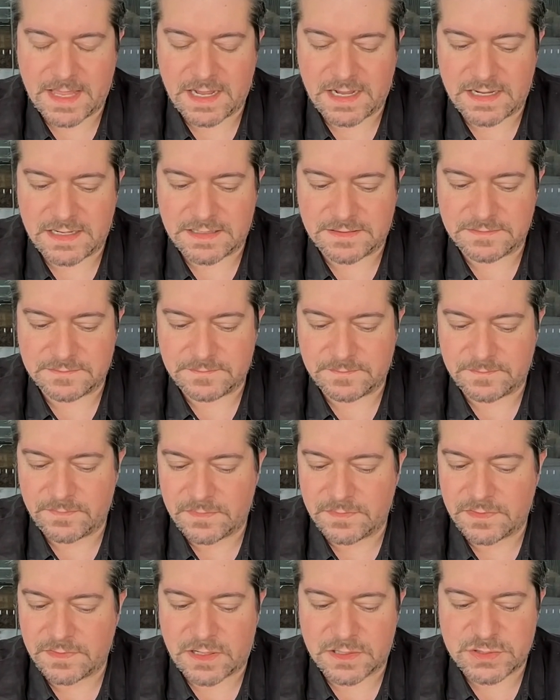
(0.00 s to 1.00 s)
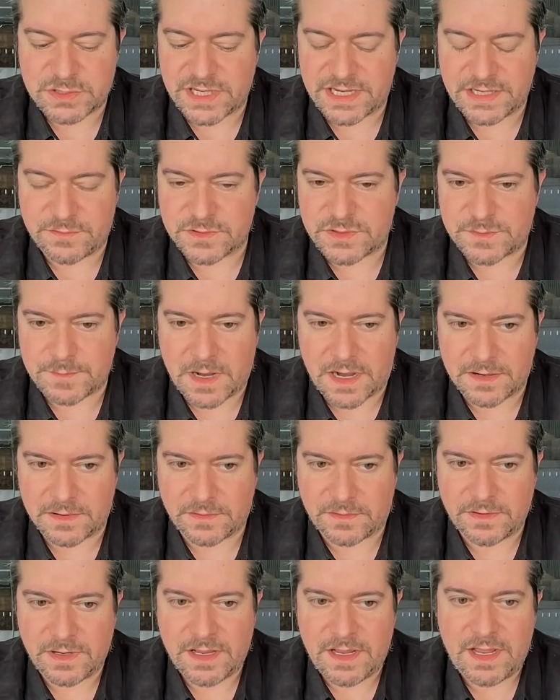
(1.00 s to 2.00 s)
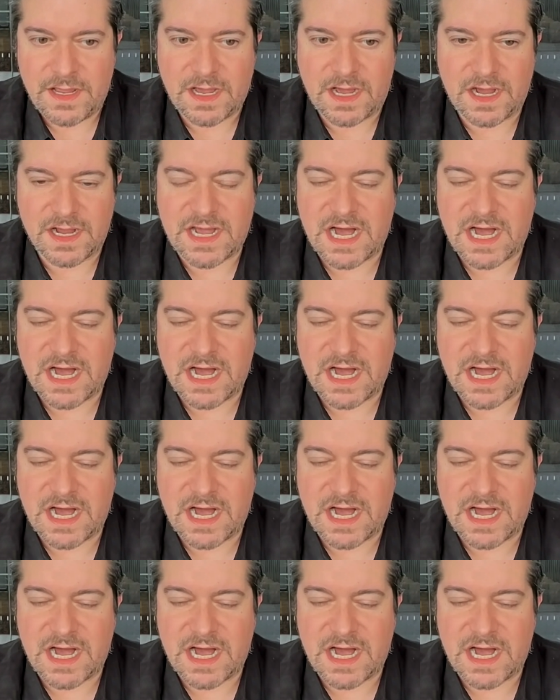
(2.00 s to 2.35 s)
uh, large language model uh,